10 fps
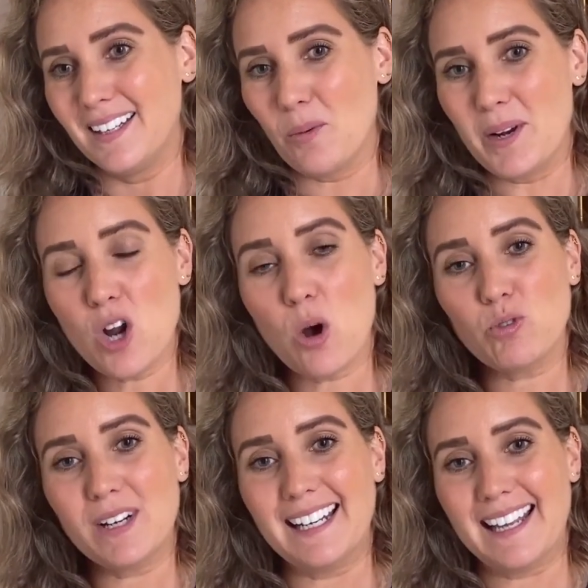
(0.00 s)
we're not
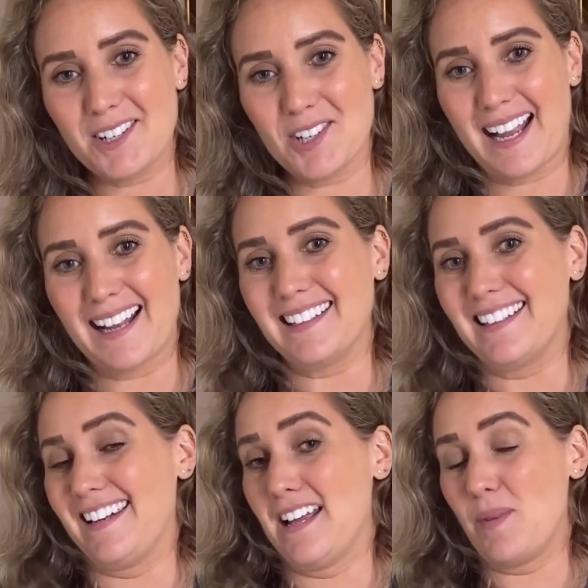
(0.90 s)
really educated
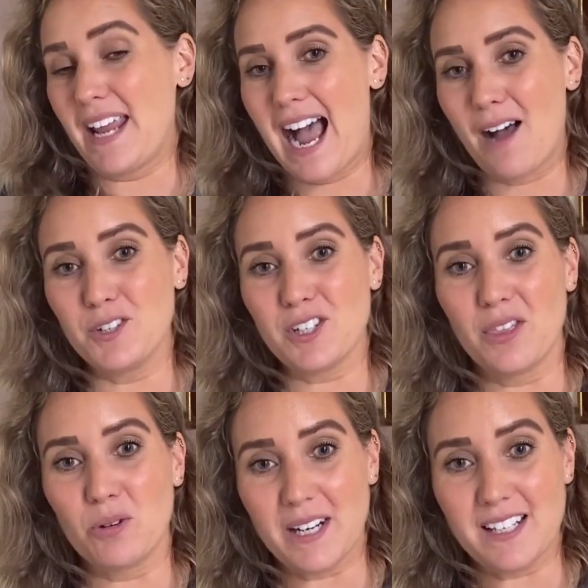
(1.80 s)
in it, and we haven't done
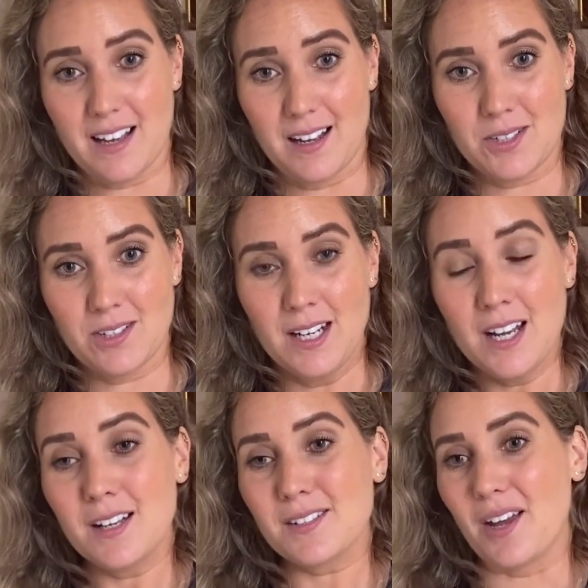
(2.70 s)
the research.
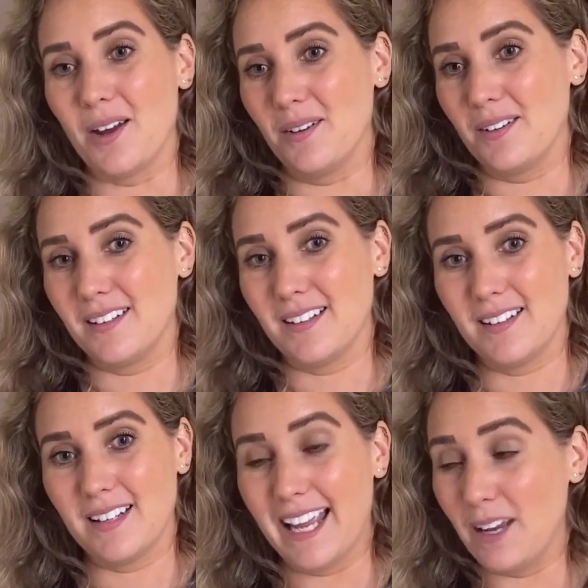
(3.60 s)
So
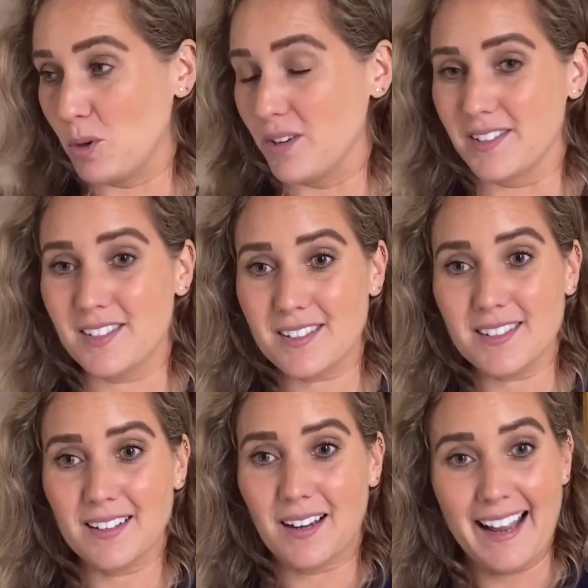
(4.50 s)
it was,
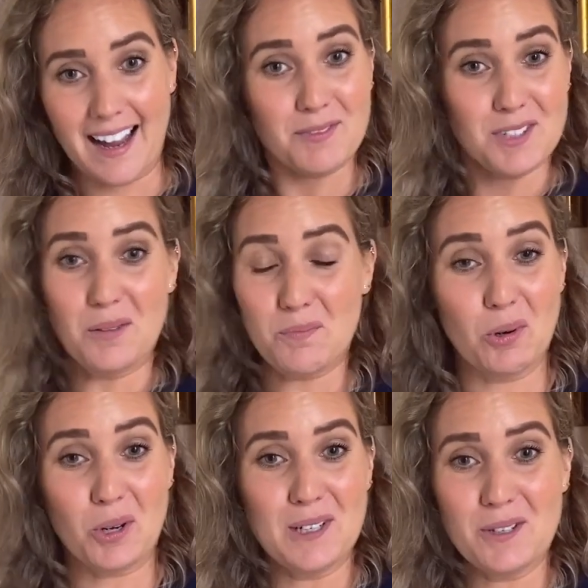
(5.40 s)
I
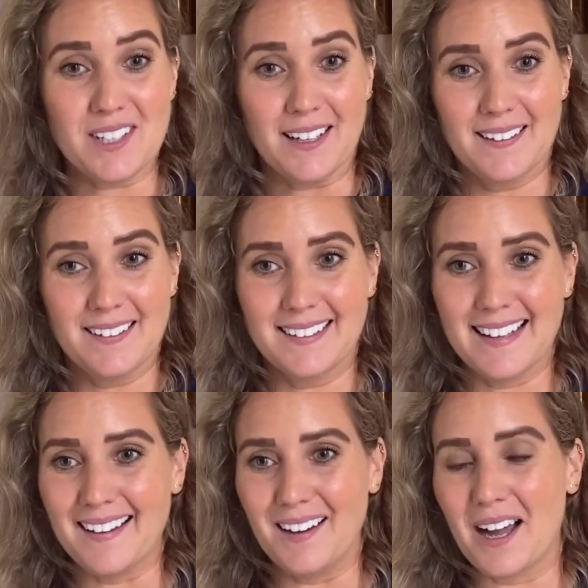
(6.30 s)
brought on Lucy.
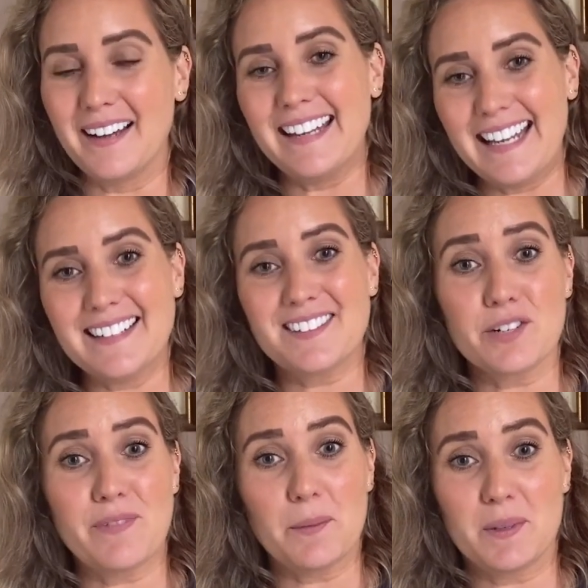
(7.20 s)
Yeah, I needed to
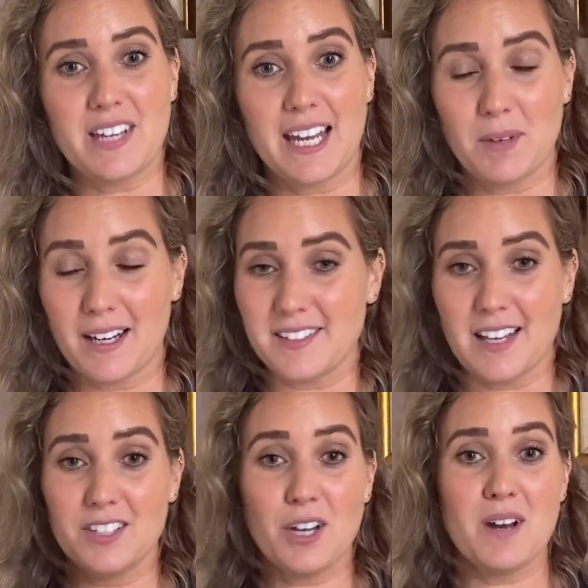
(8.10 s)
develop a team. Like I said,
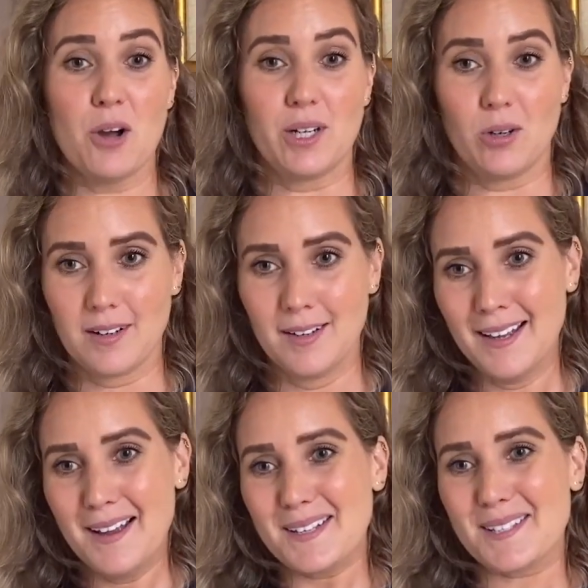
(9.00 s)
I don't know it all.
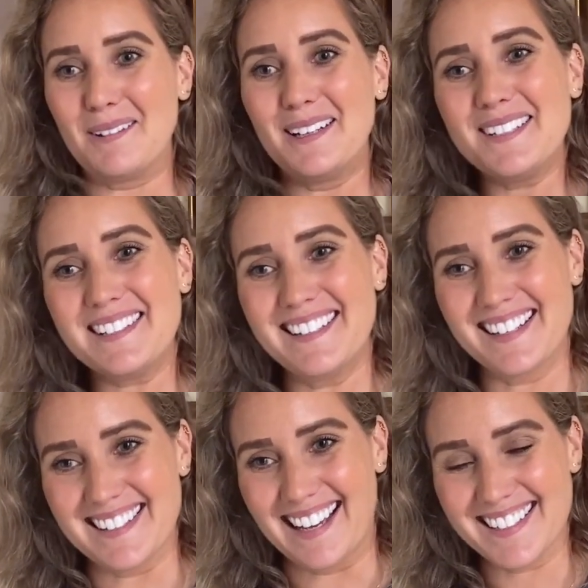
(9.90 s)
So Lucy
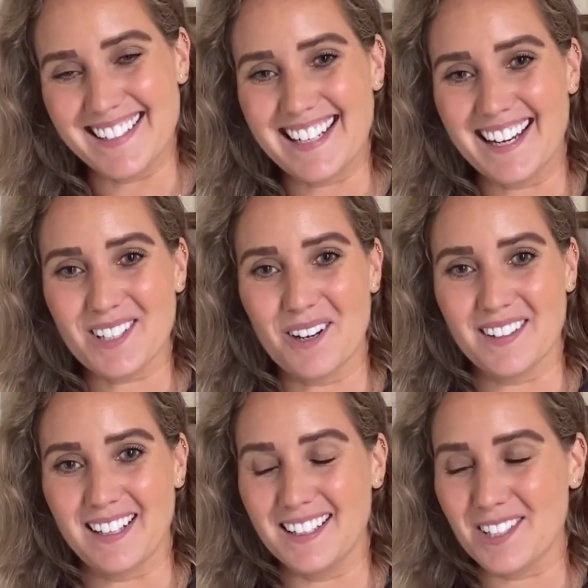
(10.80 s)
does that, she takes over
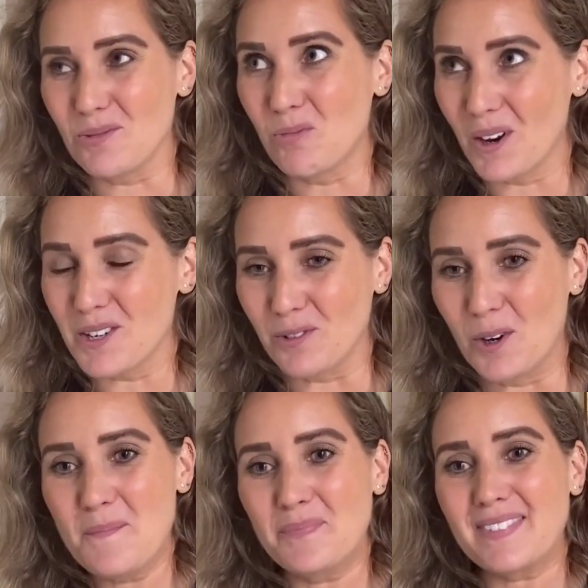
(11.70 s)
that, she's wonderful.